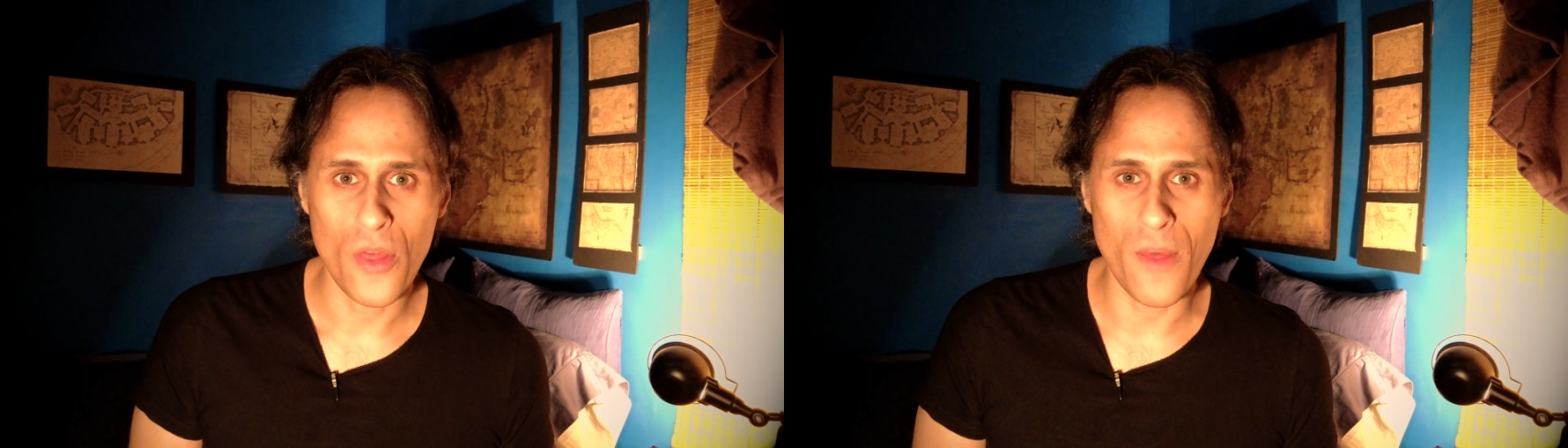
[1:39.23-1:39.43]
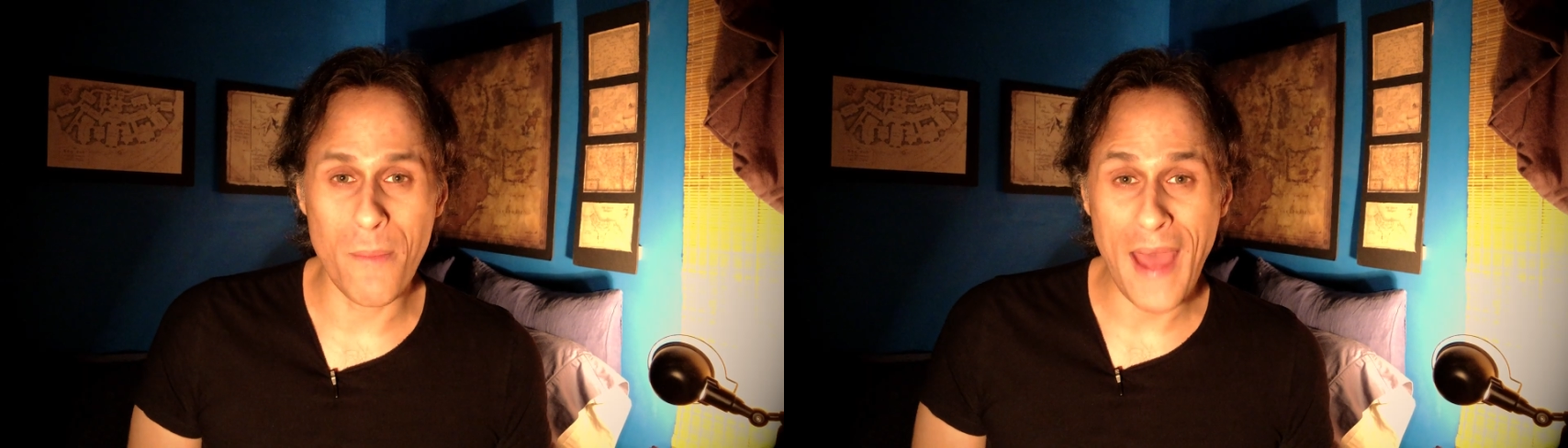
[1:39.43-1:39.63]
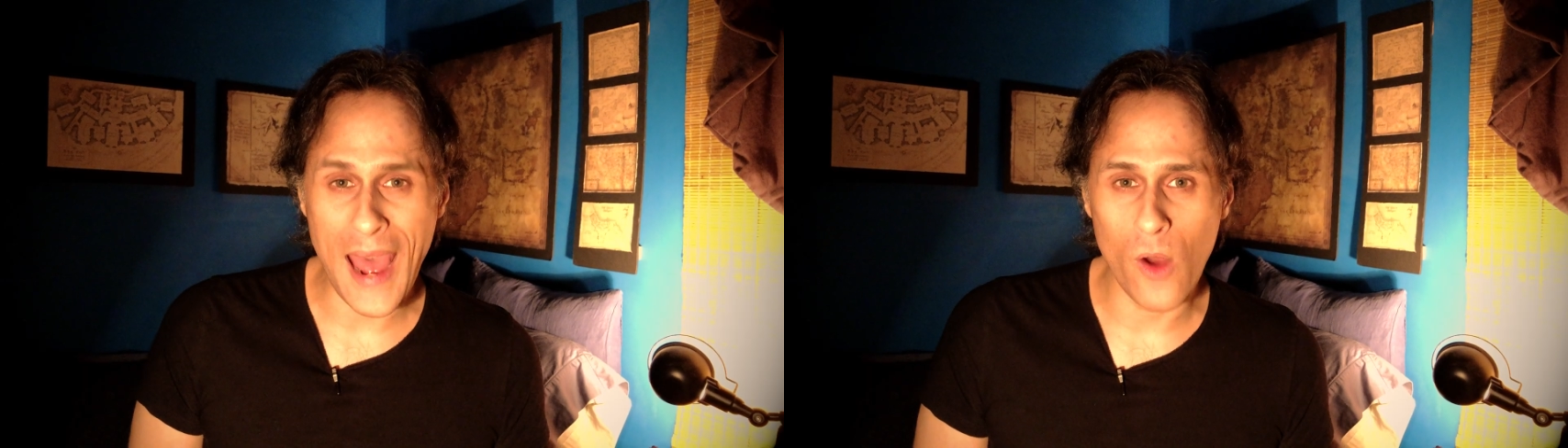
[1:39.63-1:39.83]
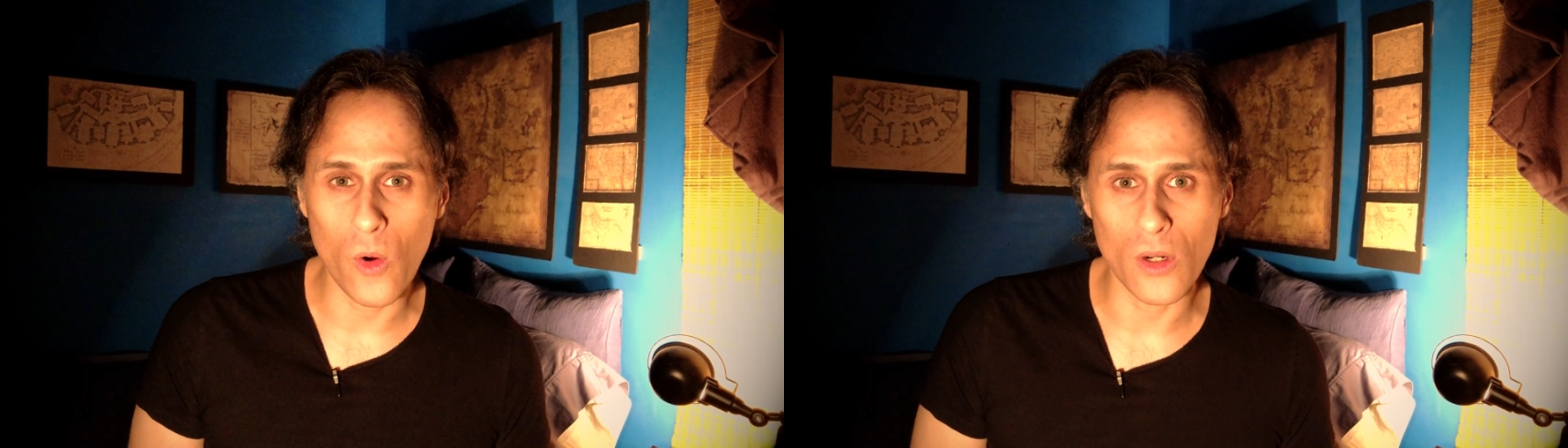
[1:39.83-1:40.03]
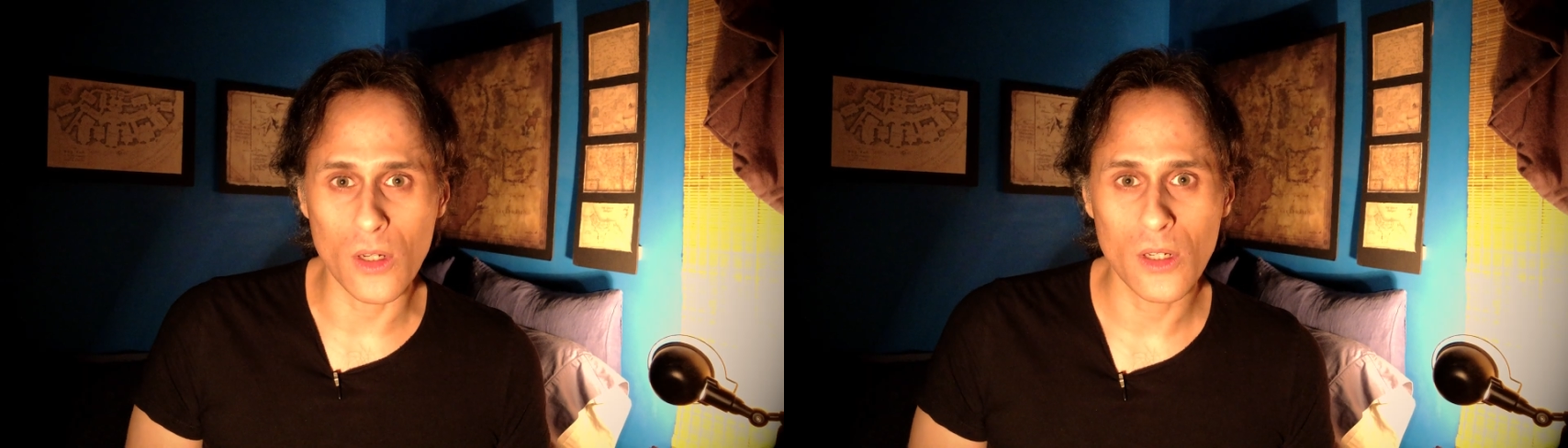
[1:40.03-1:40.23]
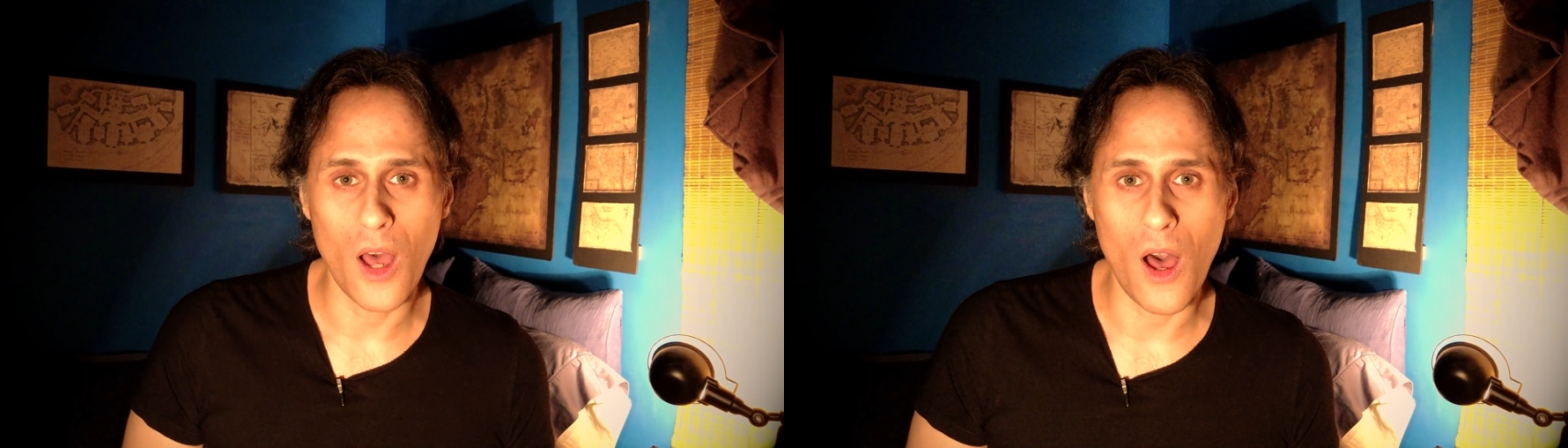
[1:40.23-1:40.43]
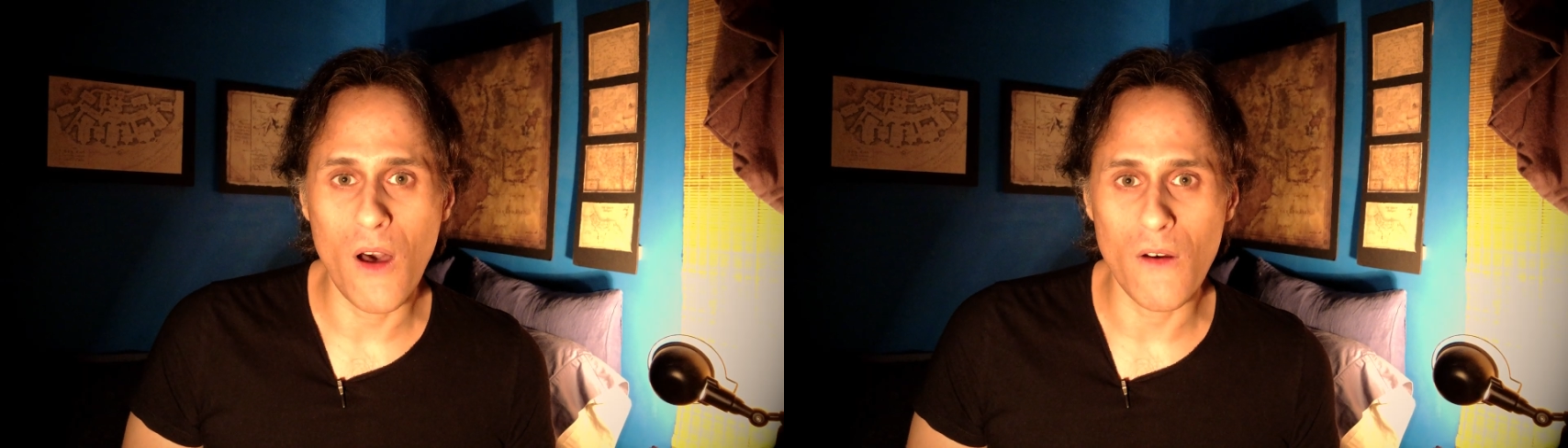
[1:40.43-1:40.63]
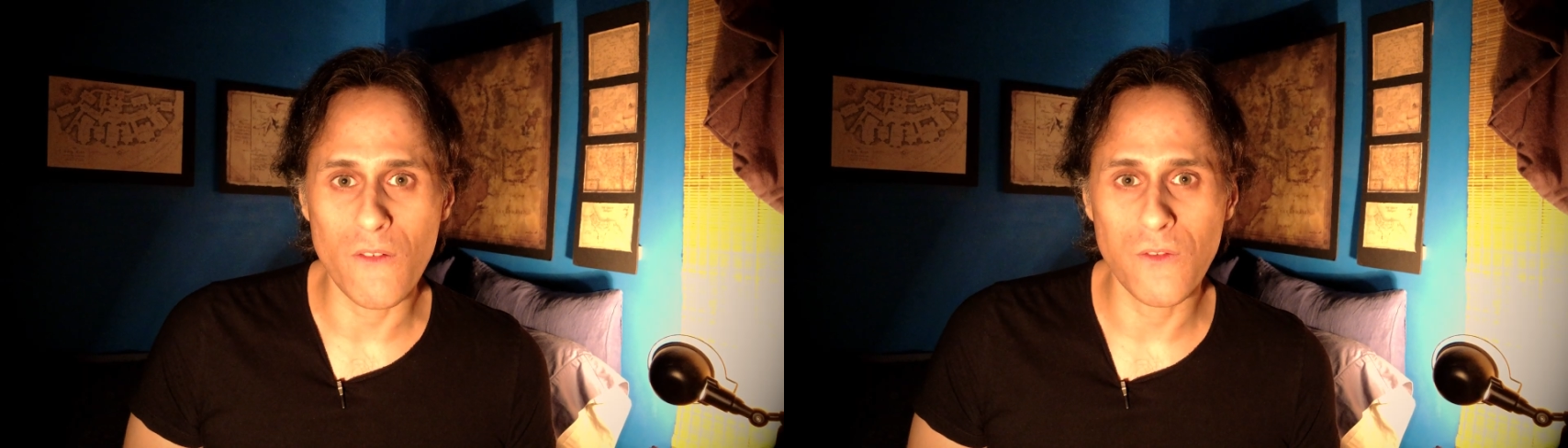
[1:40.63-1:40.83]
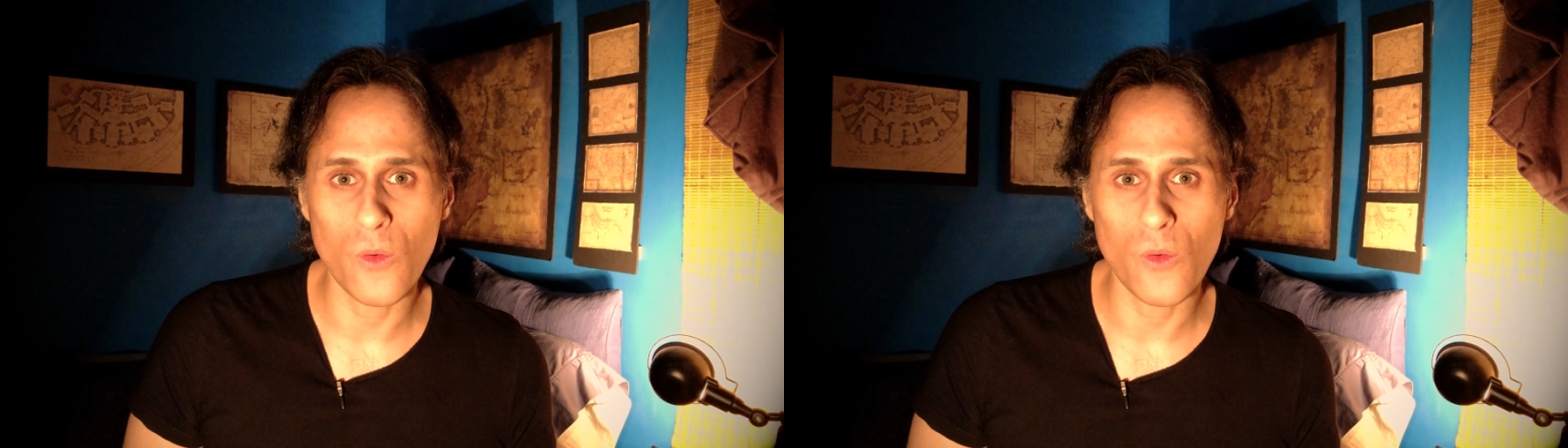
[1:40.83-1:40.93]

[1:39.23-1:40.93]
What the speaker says: the power of